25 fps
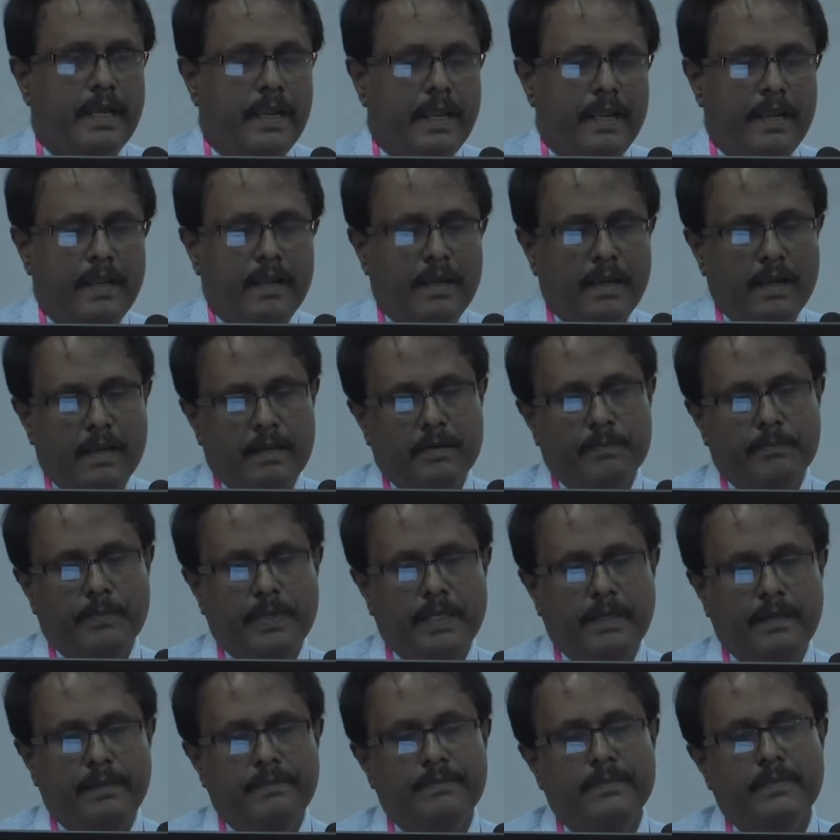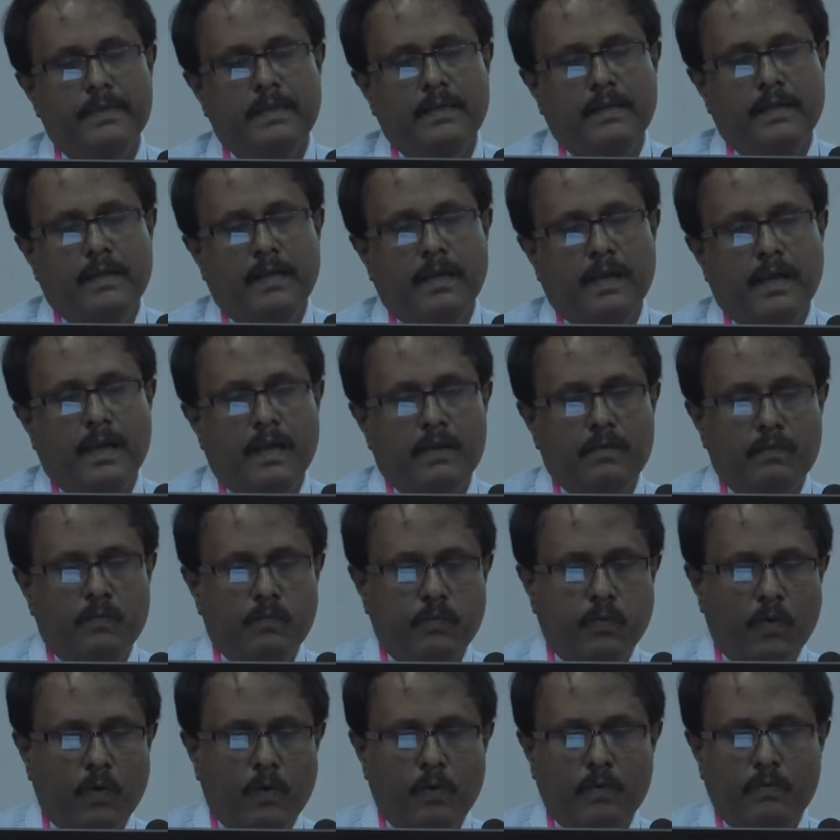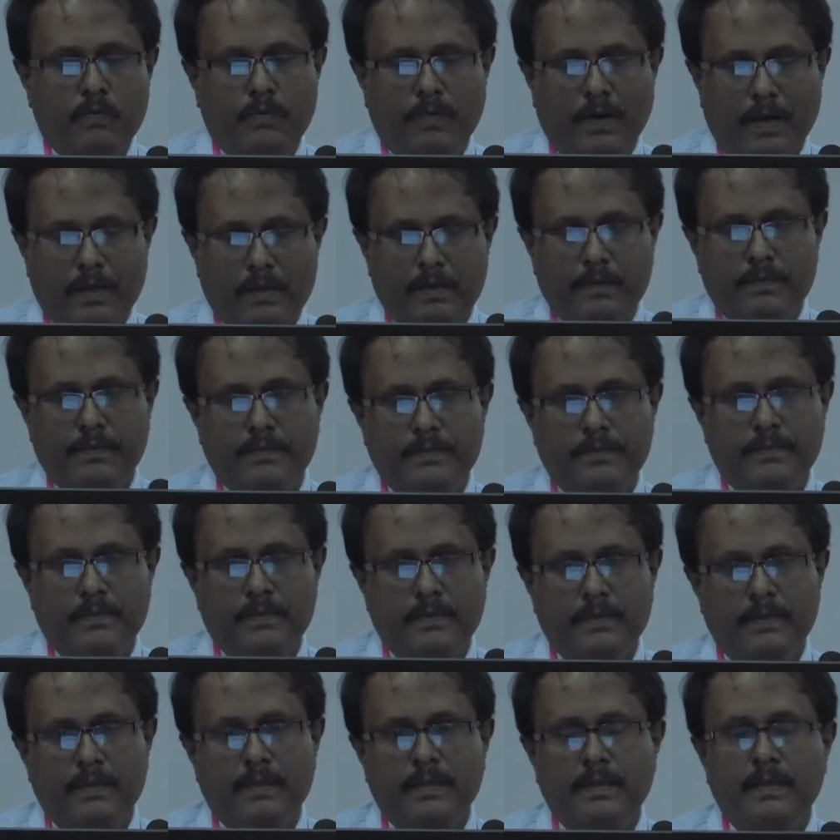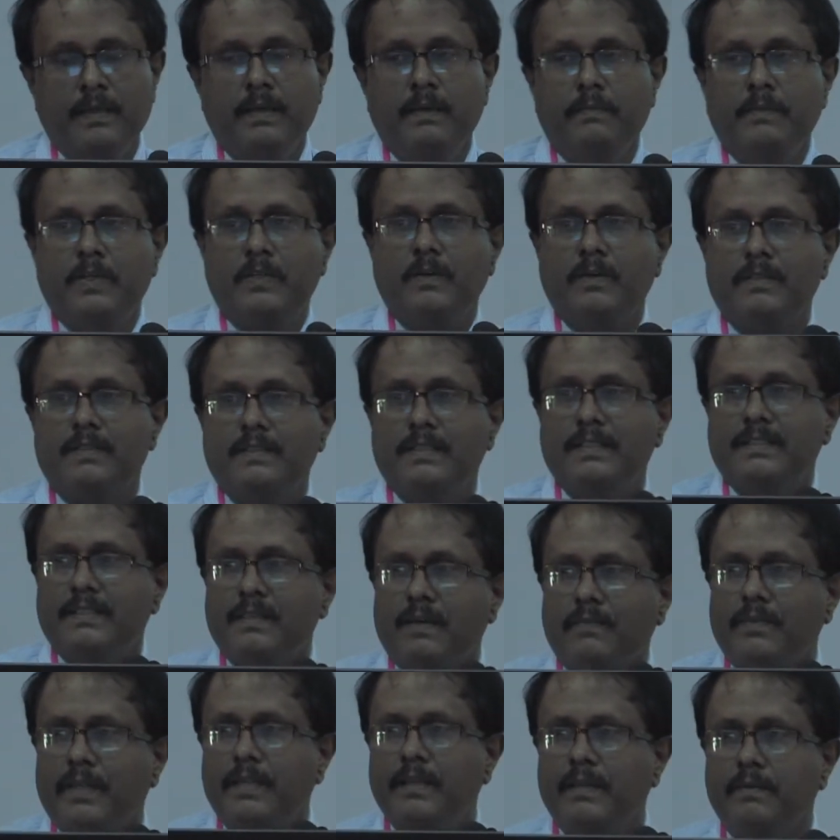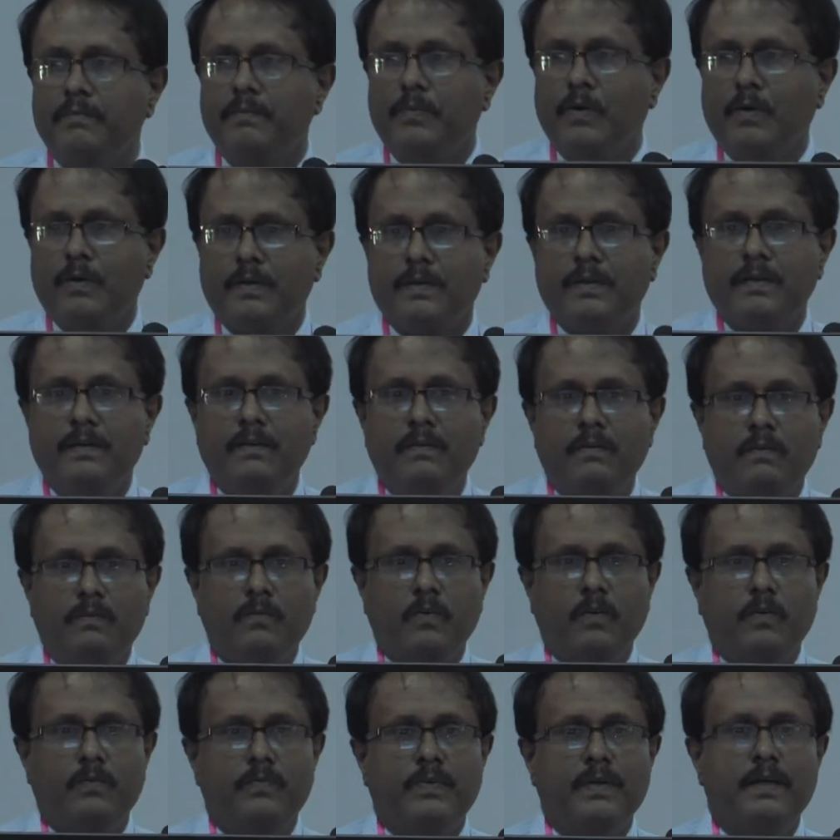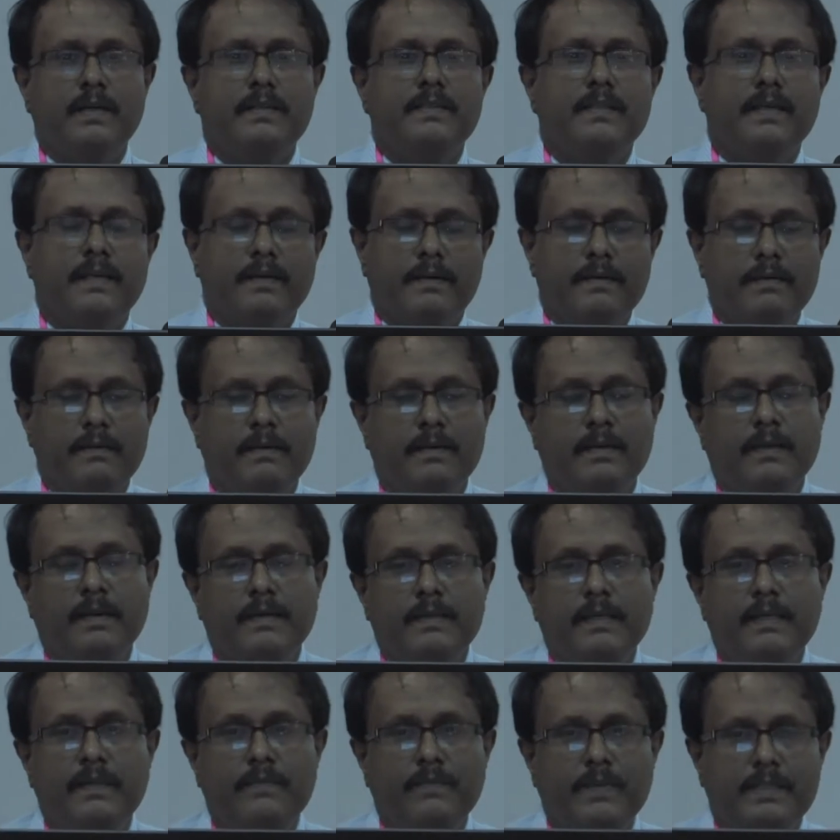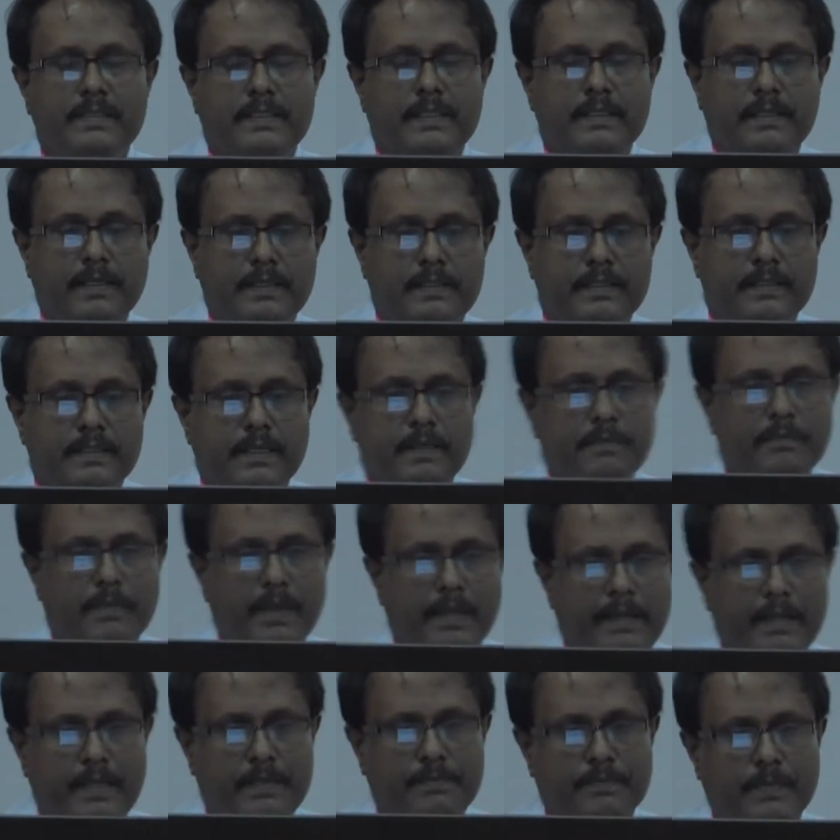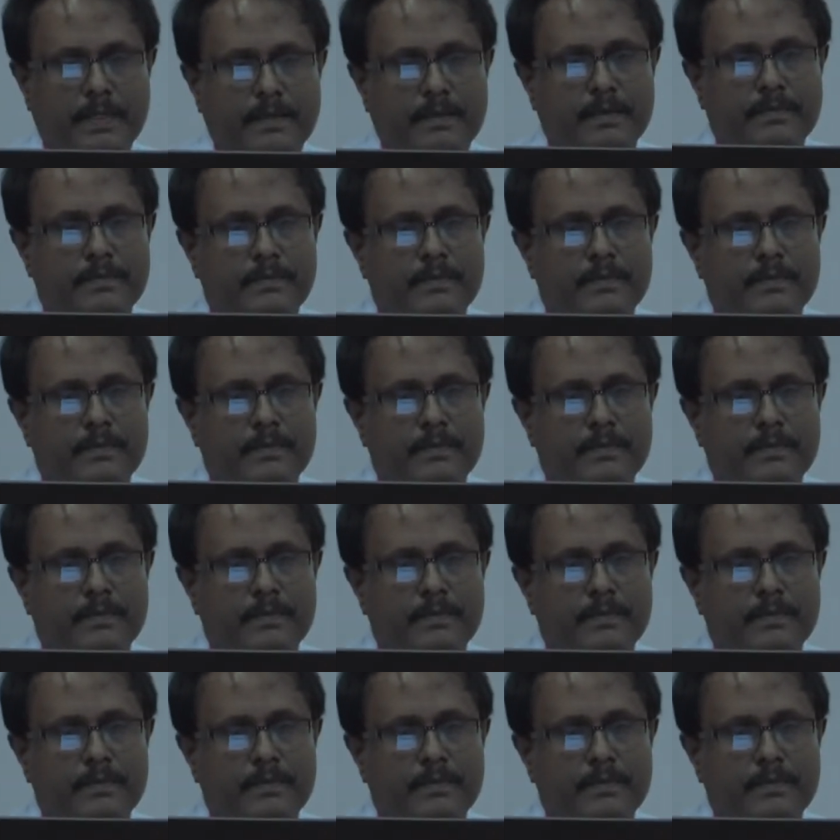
A and B, and 4, 5. Because these are very important for further investigation and management.